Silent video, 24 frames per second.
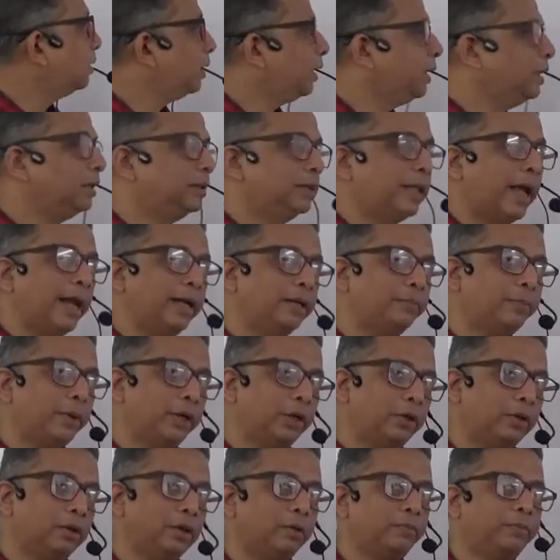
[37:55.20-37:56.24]
in that
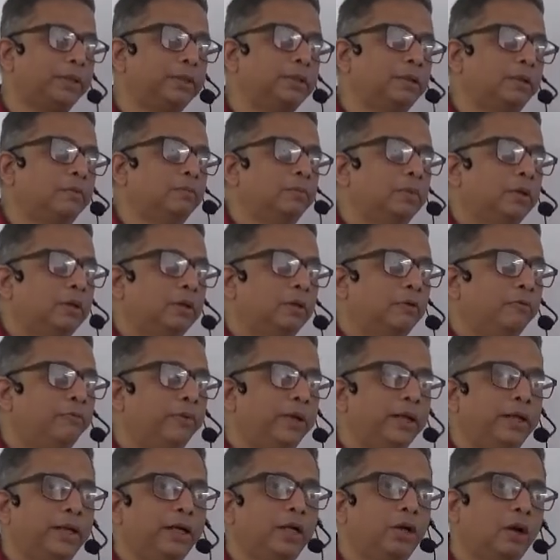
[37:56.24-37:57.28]
particular prism
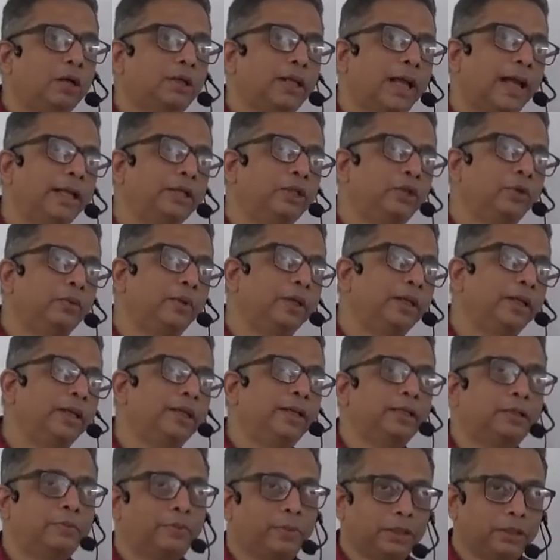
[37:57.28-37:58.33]
we did not achieve any
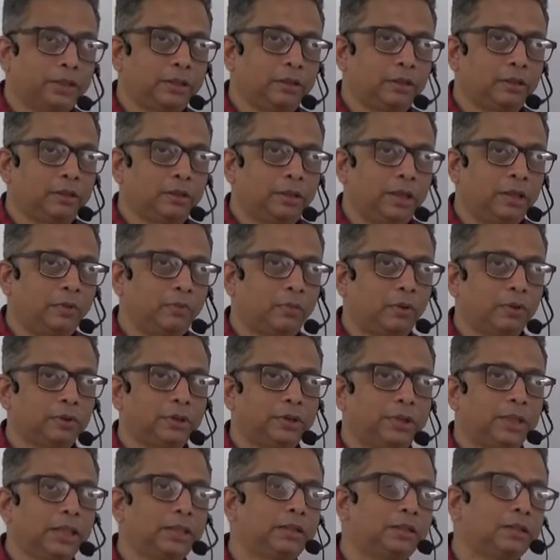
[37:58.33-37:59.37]
dispersion. It
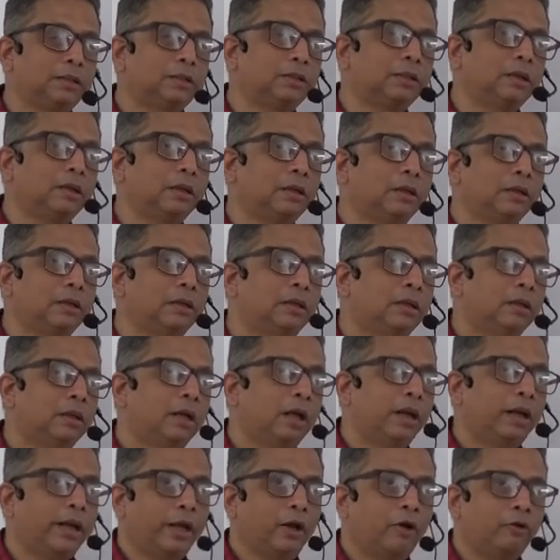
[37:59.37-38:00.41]
was just the
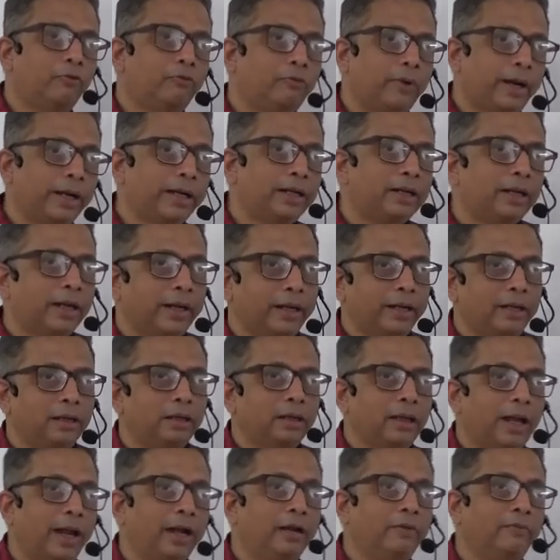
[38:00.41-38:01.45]
ray of white
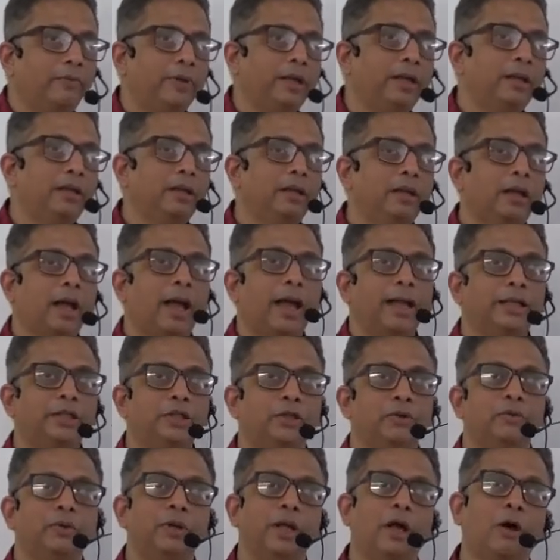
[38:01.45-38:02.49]
light and we
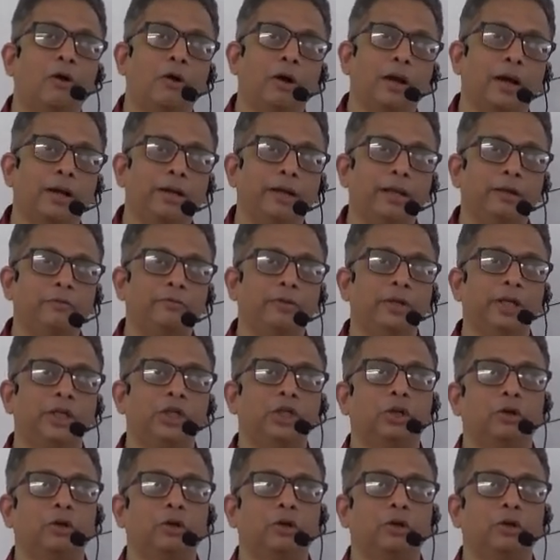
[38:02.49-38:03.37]
achieved a deviation